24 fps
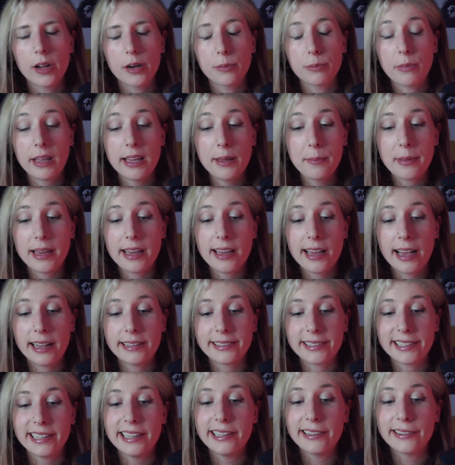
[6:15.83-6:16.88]
maybe as
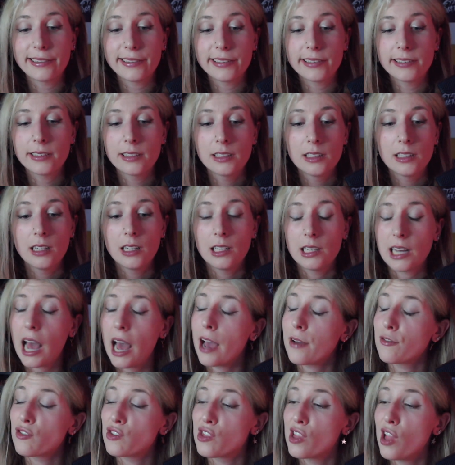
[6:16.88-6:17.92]
a healer, I
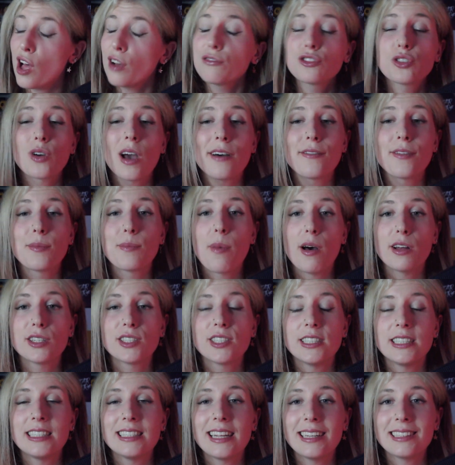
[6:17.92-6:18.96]
would love to have a
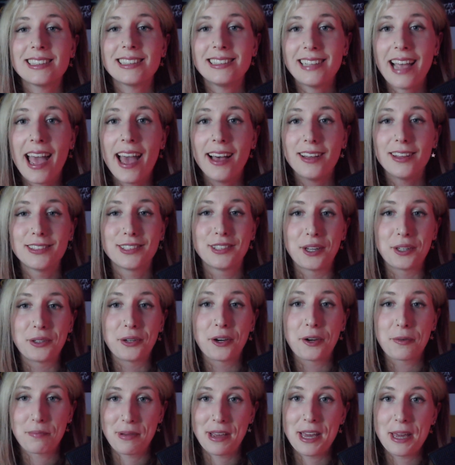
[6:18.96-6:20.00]
button that tells
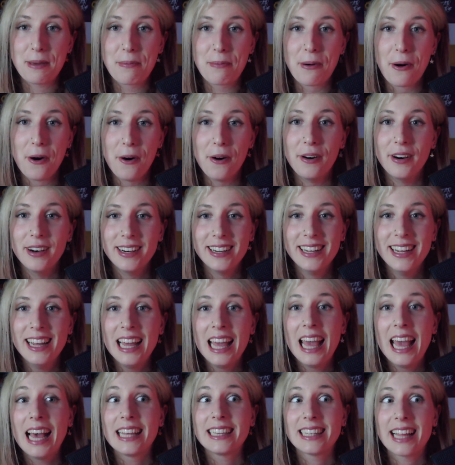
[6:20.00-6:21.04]
other people
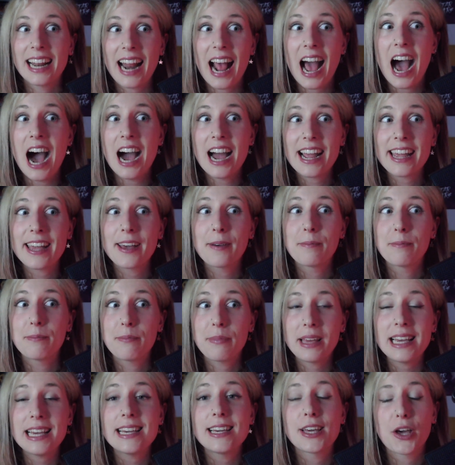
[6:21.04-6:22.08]
that I am
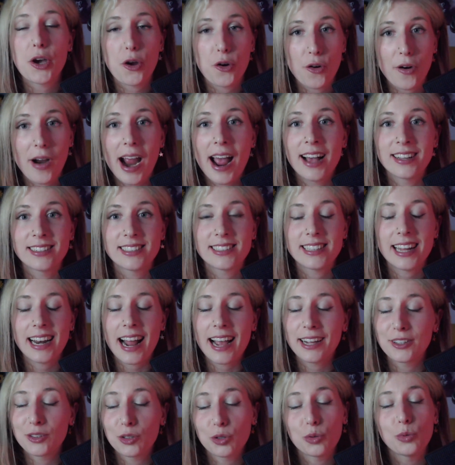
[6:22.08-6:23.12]
being harassed and
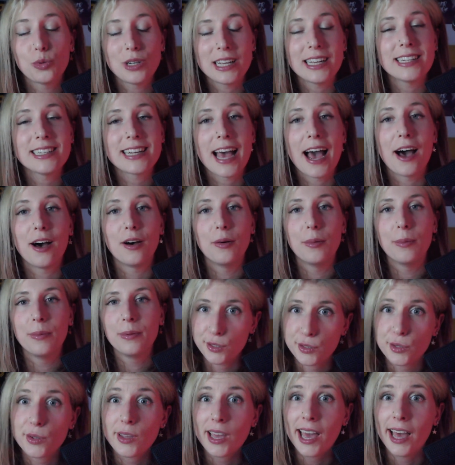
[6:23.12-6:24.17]
I do need help.
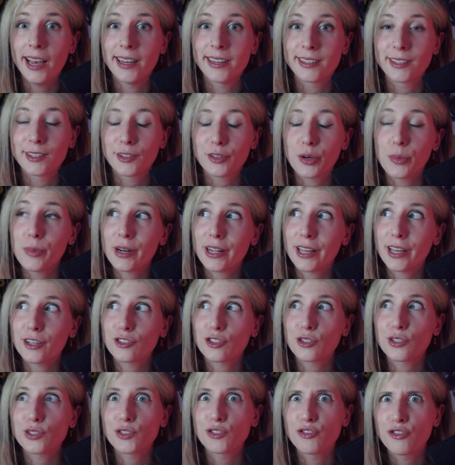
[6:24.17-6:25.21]
So yeah,
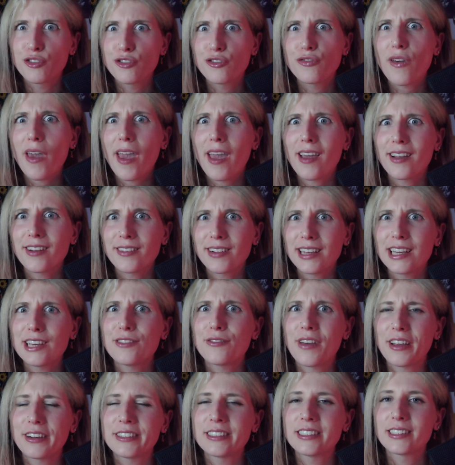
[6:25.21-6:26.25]
communication is very,
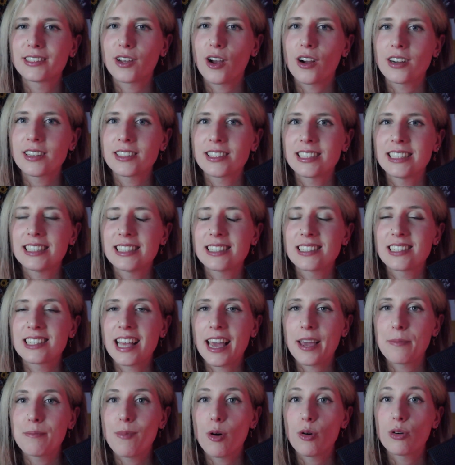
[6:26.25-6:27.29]
very scarce in this
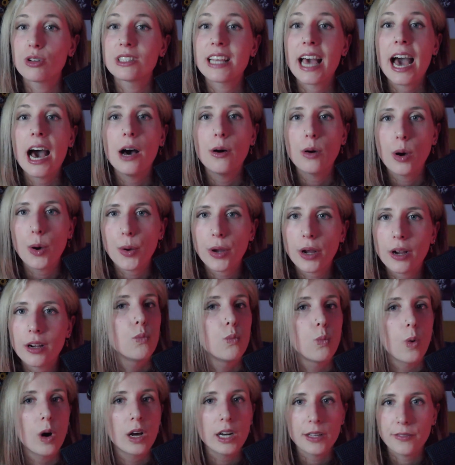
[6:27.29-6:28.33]
game mode. However,
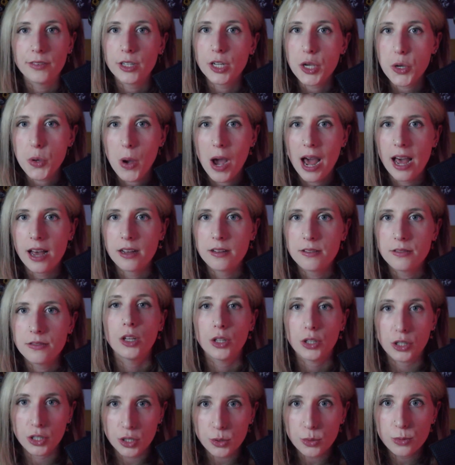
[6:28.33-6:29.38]
whatever you have,
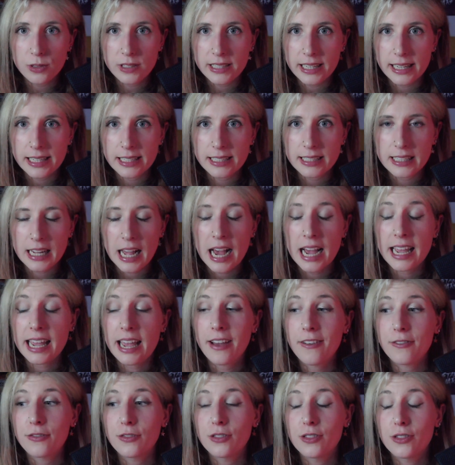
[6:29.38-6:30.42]
use it. I
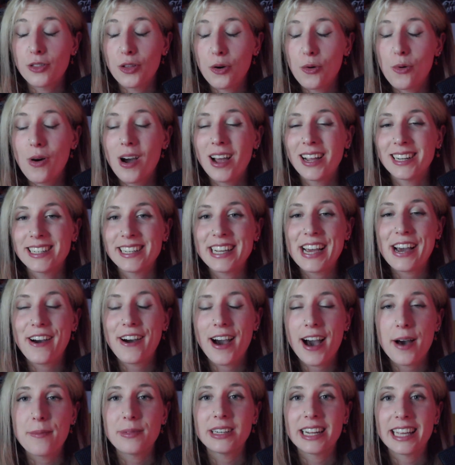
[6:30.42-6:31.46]
have no idea
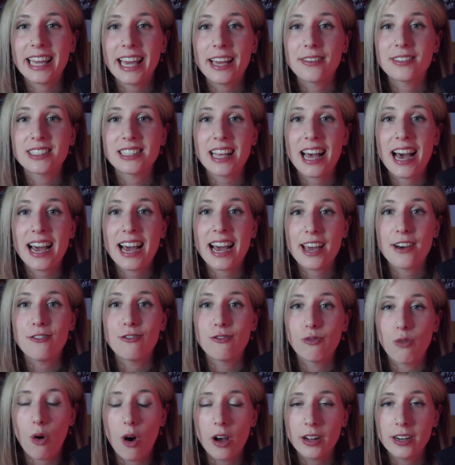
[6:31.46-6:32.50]
how many games I
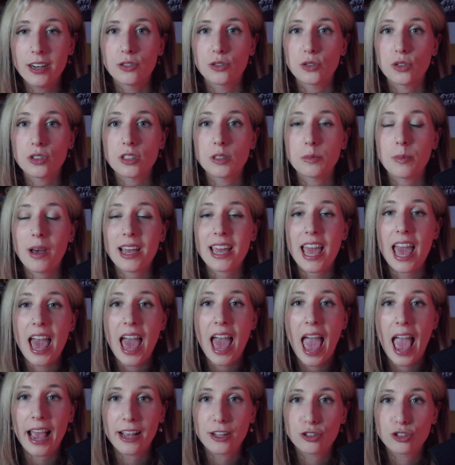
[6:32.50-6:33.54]
have won just by
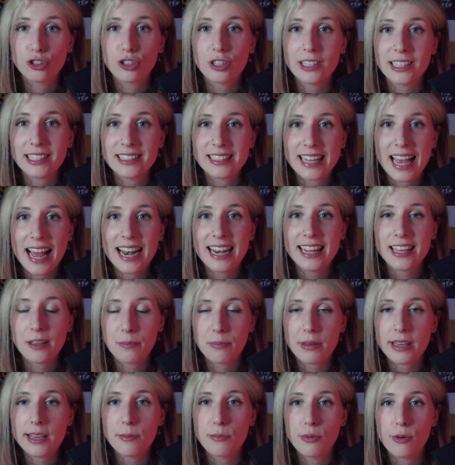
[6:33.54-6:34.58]
actually telling
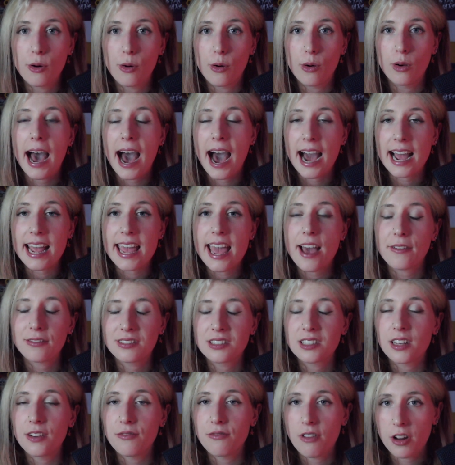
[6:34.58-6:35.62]
people I have
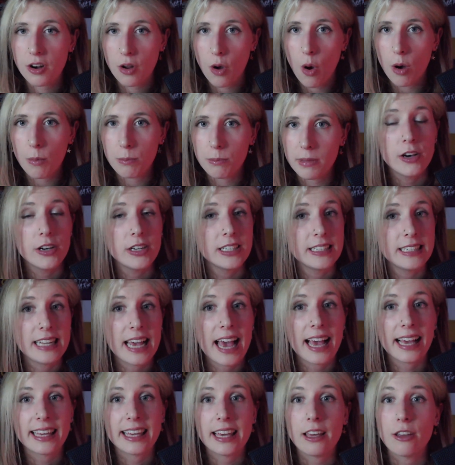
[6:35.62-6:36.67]
someone on me.
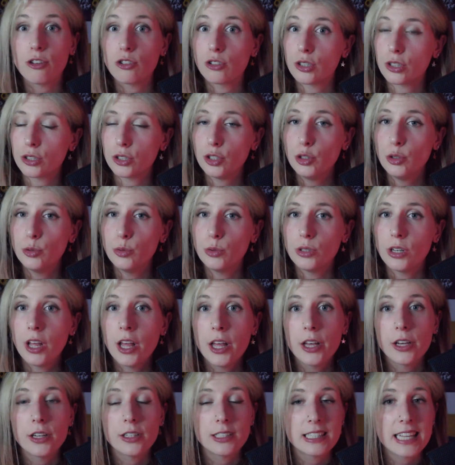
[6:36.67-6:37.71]
Attacking Dragoon,
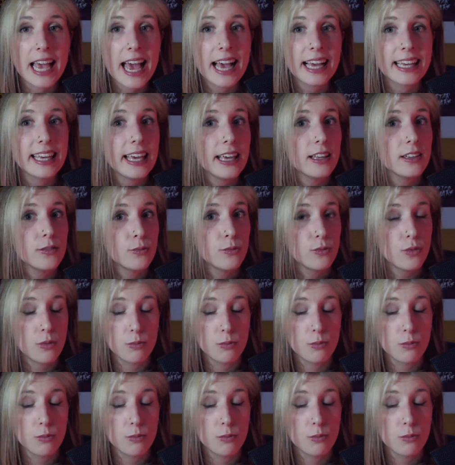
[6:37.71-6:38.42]
attacking